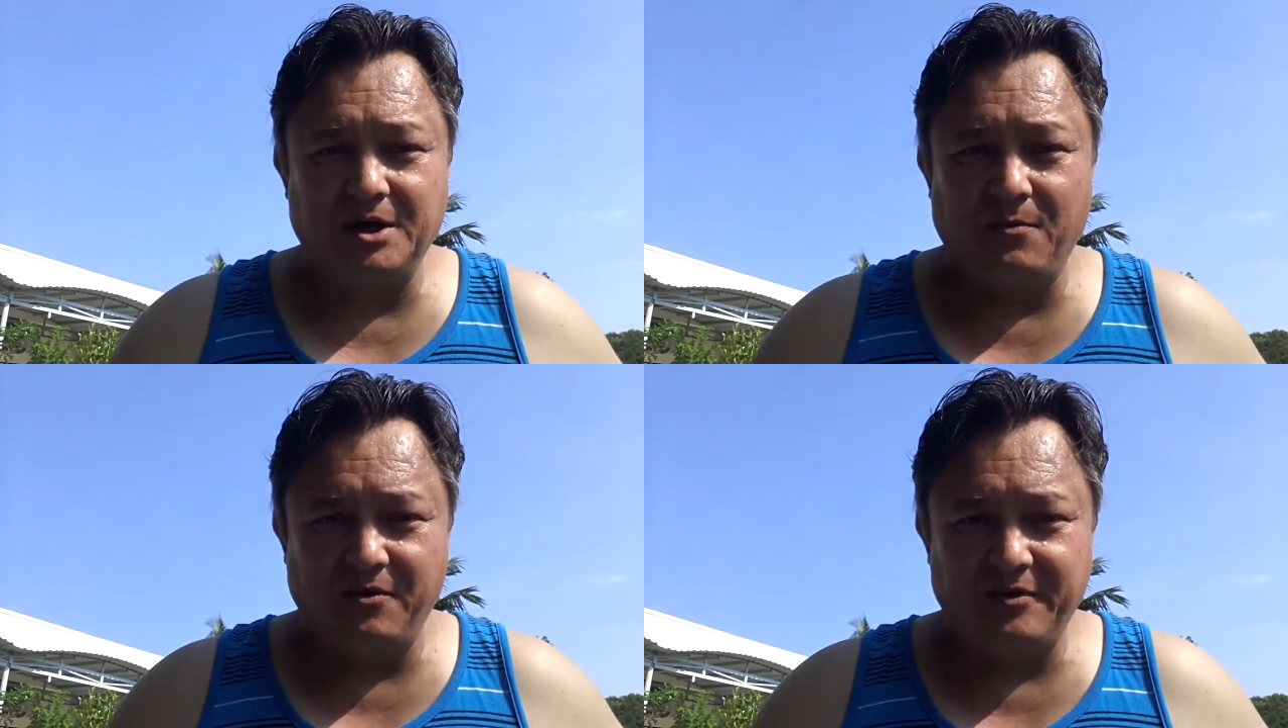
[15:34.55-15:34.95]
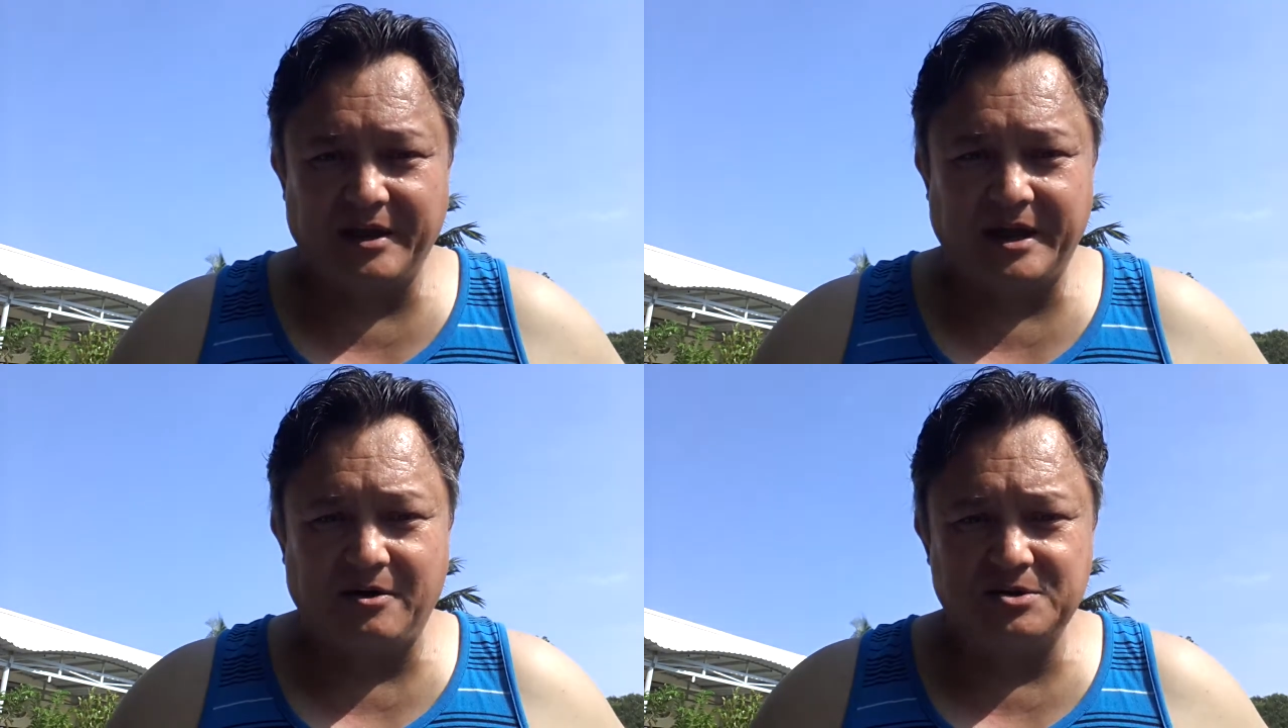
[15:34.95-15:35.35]
come over to
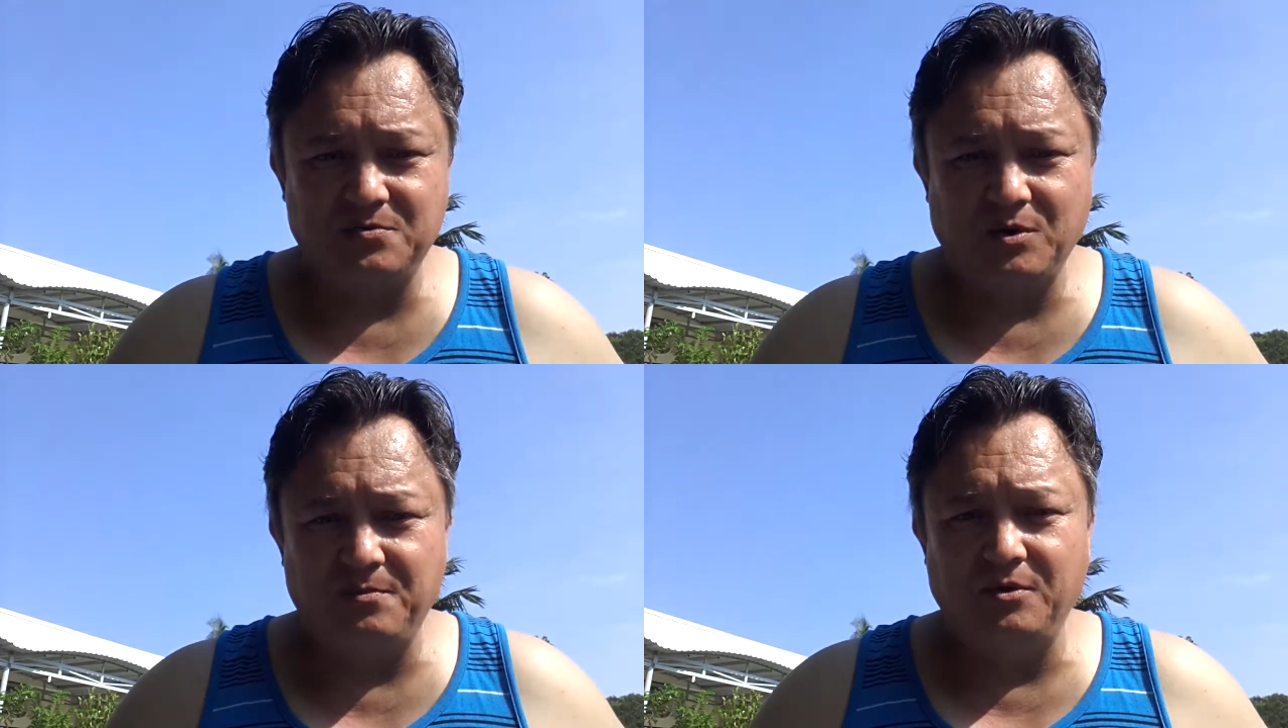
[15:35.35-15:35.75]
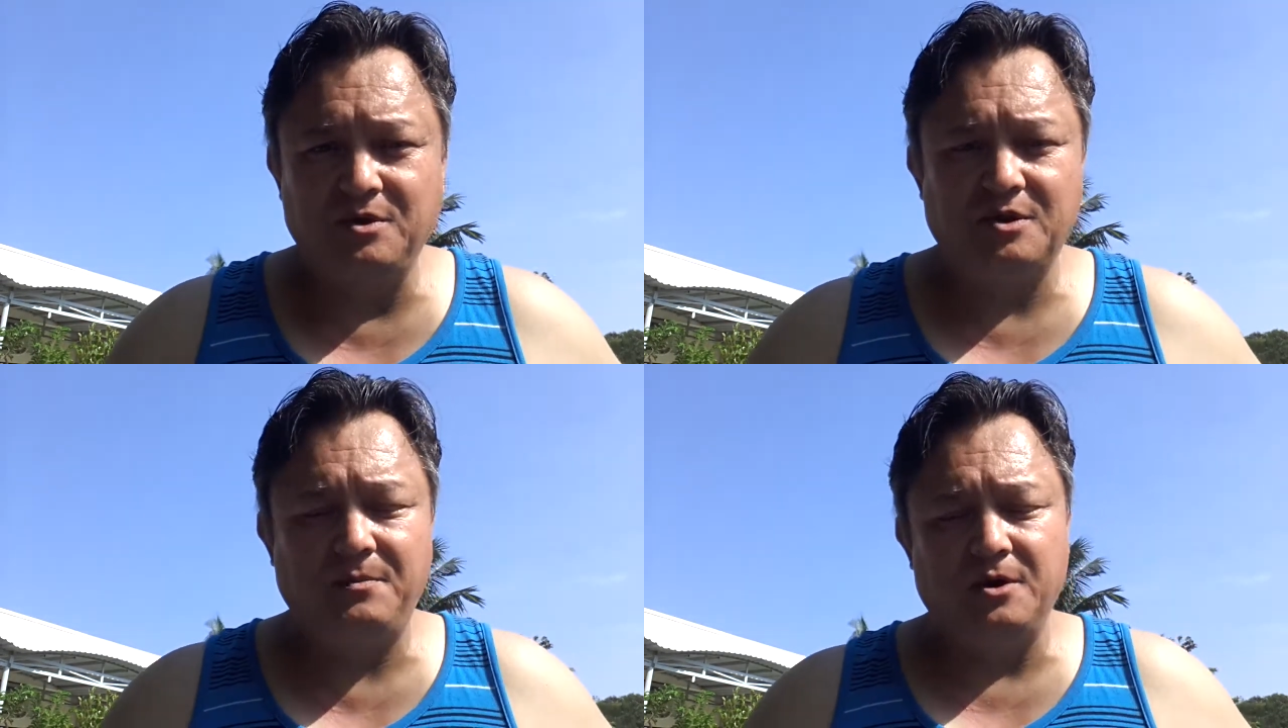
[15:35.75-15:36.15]
the house and reboot
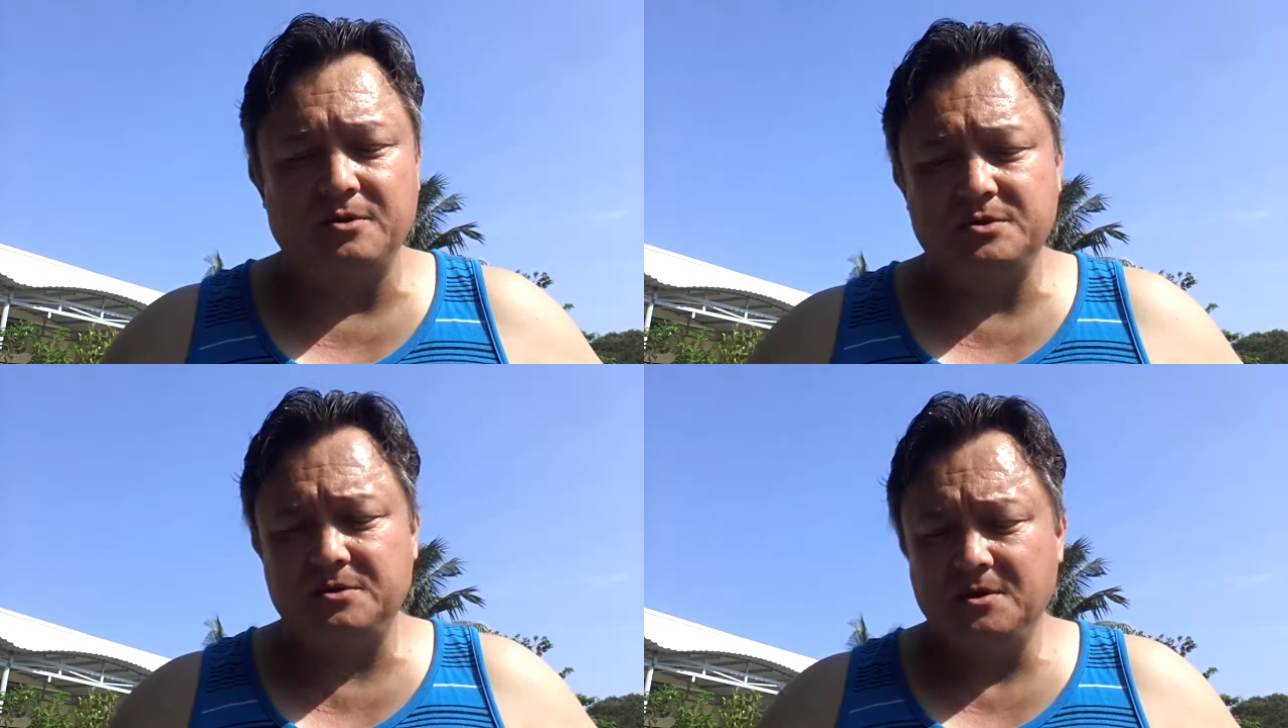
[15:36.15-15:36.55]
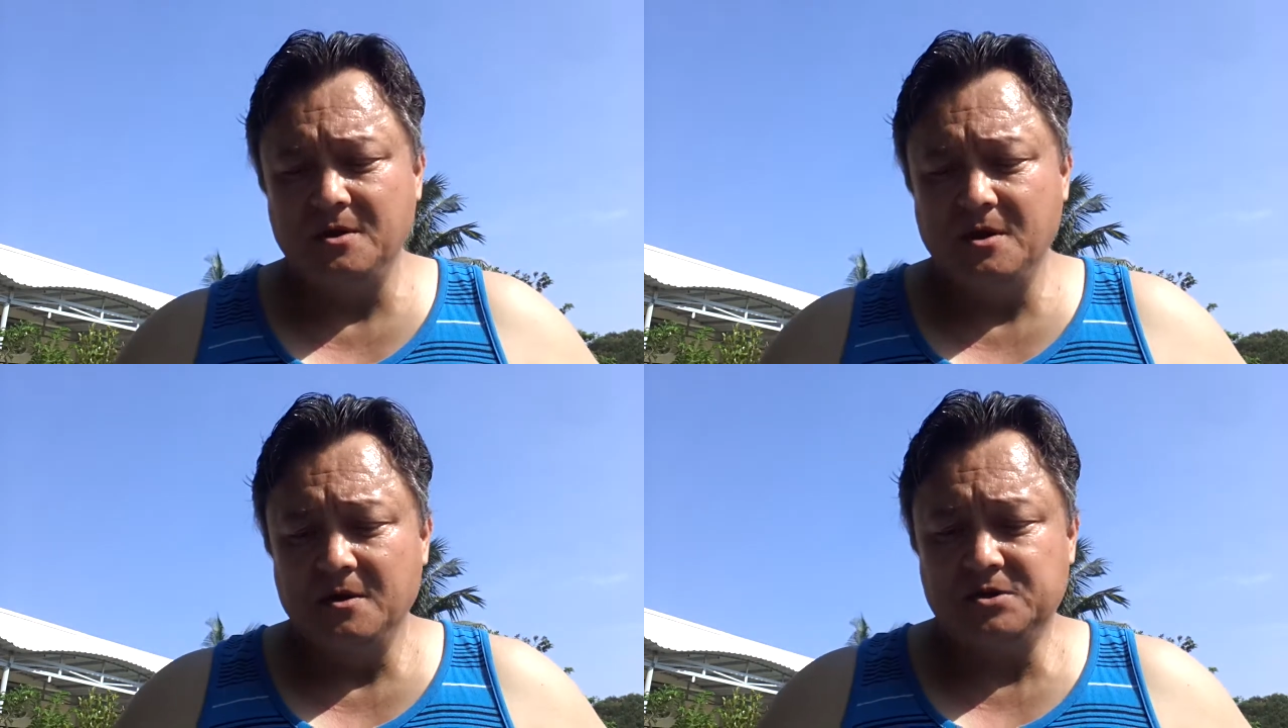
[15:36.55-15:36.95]
the computers.
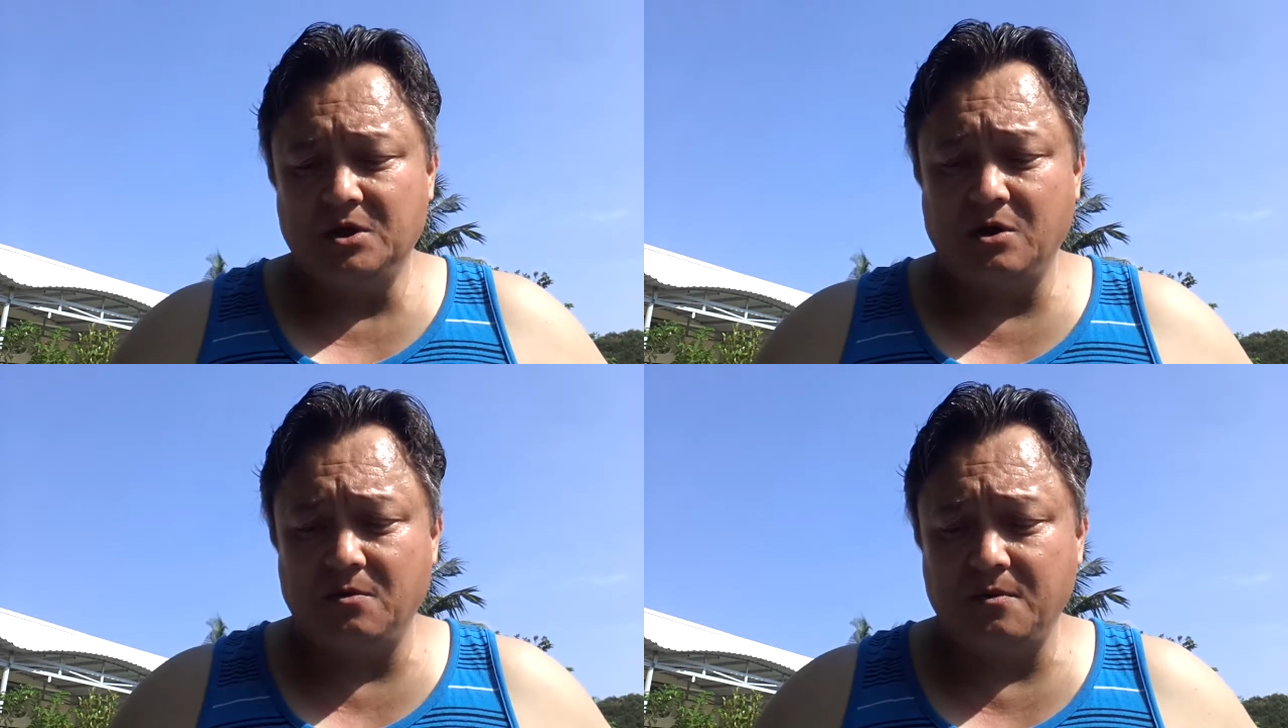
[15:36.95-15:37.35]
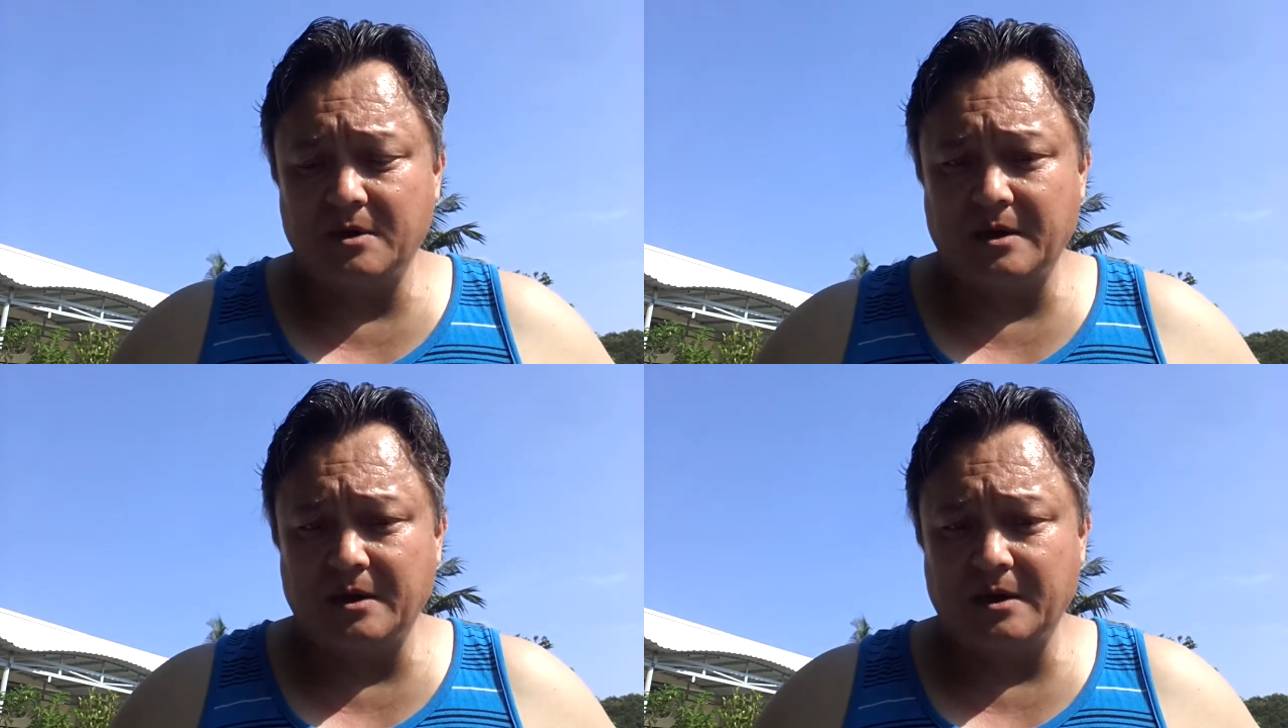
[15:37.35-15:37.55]
So